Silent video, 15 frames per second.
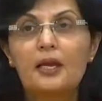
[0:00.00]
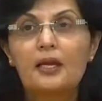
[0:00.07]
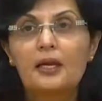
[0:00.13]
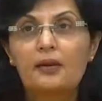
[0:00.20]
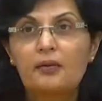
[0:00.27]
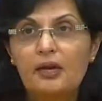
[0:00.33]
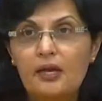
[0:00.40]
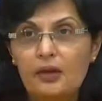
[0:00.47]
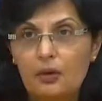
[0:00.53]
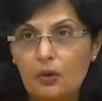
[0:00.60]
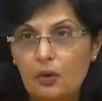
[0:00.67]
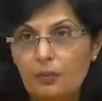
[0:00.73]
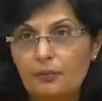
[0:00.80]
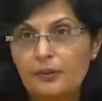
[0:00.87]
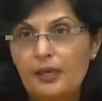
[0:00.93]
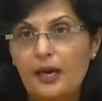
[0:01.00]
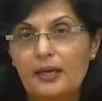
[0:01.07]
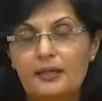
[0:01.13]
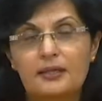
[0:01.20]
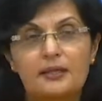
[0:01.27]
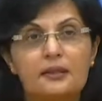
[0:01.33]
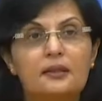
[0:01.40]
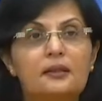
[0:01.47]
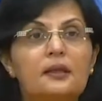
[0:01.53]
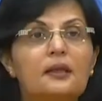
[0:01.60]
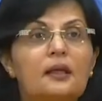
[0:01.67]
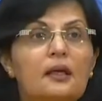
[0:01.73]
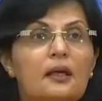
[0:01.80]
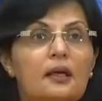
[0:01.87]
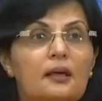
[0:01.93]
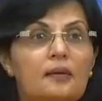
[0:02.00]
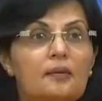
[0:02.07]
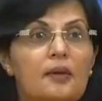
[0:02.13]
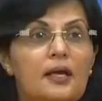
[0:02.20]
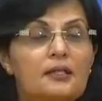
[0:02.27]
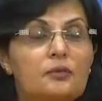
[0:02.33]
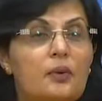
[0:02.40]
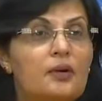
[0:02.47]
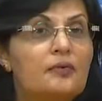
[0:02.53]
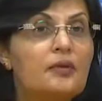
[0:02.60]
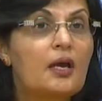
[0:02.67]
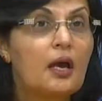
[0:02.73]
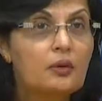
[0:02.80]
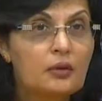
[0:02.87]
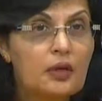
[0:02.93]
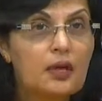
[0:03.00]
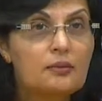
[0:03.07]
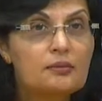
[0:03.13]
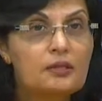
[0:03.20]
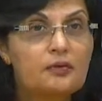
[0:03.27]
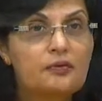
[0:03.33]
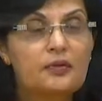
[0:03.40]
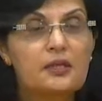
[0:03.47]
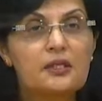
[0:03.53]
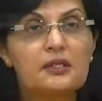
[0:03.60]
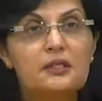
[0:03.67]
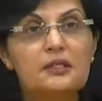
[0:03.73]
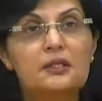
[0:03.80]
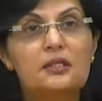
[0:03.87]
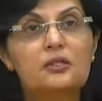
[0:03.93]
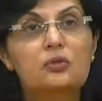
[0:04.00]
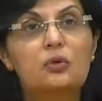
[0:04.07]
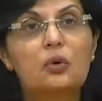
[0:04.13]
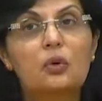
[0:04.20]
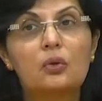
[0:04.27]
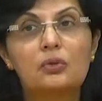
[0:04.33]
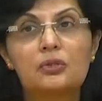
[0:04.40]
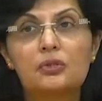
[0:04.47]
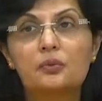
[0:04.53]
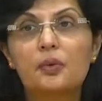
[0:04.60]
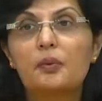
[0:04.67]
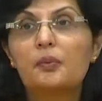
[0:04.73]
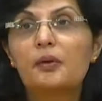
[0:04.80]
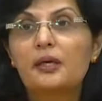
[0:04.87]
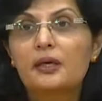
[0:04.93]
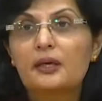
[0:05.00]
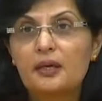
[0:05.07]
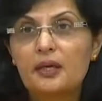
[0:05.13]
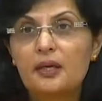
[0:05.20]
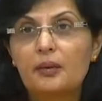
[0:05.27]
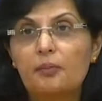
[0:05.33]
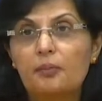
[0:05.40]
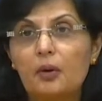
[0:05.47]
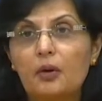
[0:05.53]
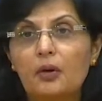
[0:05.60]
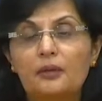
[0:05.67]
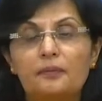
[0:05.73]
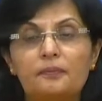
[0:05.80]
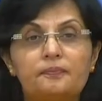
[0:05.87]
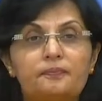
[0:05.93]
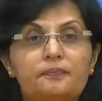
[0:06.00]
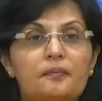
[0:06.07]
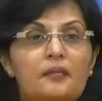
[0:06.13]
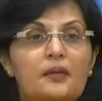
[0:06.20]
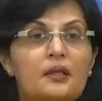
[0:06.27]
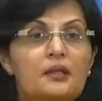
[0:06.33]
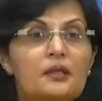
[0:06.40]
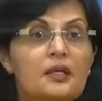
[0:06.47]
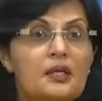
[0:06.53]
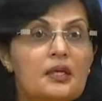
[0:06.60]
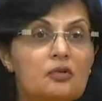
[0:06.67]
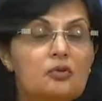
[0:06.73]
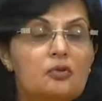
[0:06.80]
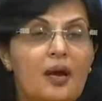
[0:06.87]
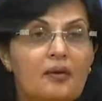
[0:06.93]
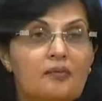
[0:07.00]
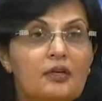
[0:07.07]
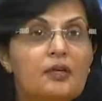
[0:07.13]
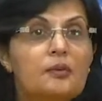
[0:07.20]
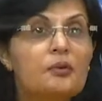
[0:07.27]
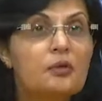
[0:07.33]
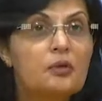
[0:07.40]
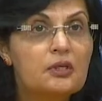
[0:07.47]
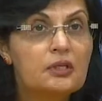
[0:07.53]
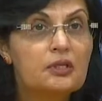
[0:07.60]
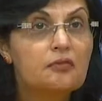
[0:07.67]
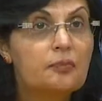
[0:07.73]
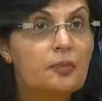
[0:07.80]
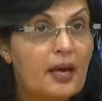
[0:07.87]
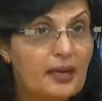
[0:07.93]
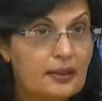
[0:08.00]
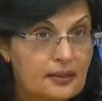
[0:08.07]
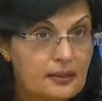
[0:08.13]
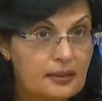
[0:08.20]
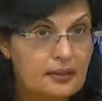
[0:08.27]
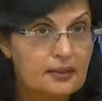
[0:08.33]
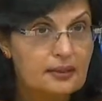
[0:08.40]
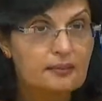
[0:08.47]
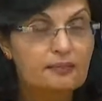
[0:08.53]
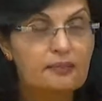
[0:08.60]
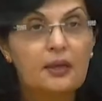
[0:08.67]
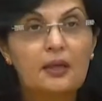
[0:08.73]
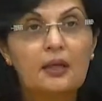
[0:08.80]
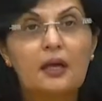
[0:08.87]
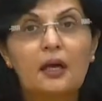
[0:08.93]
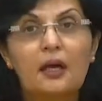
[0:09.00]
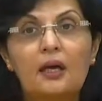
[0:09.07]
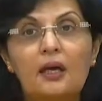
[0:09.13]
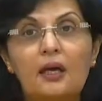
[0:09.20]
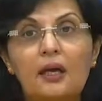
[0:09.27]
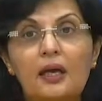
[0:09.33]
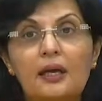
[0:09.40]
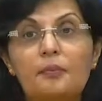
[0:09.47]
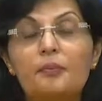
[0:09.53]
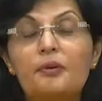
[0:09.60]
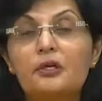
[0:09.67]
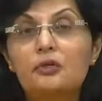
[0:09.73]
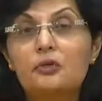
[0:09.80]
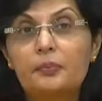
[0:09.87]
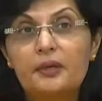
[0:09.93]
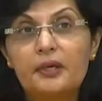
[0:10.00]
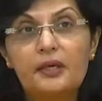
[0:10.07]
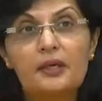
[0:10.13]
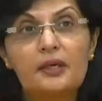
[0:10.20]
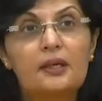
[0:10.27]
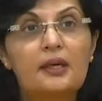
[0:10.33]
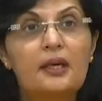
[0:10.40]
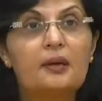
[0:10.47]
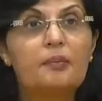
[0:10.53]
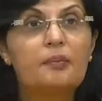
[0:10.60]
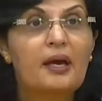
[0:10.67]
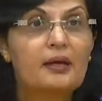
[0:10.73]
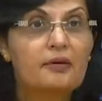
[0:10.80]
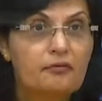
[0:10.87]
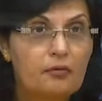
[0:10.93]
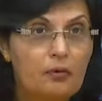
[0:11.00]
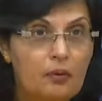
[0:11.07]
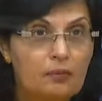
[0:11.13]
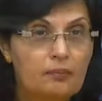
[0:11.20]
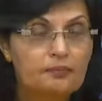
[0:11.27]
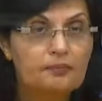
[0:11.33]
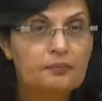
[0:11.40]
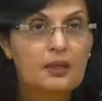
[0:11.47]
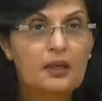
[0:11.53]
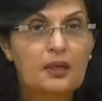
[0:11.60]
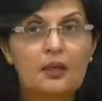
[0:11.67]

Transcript: And I really hope that uh, as one of the outcomes of this discourse, we will agree upon the need to have a community of practice uh, and a peer to peer learning platform.